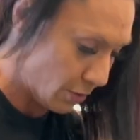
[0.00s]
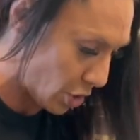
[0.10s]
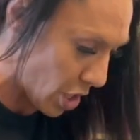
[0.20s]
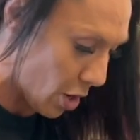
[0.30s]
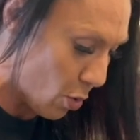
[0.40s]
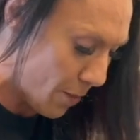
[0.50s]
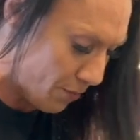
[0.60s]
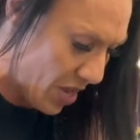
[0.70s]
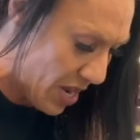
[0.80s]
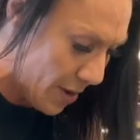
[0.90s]
So
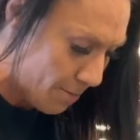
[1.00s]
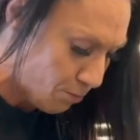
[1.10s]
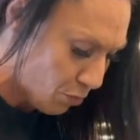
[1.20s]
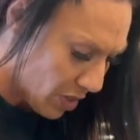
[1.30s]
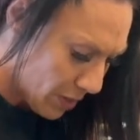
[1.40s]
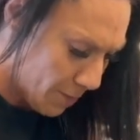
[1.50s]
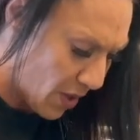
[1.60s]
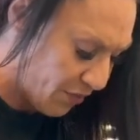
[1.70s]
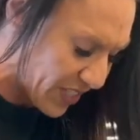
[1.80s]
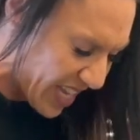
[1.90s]

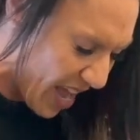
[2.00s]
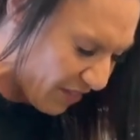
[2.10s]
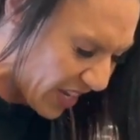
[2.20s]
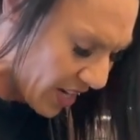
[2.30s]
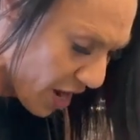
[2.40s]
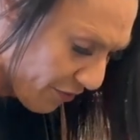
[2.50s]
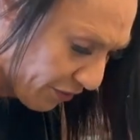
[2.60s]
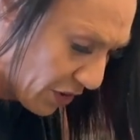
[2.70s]
if it's heavy enough,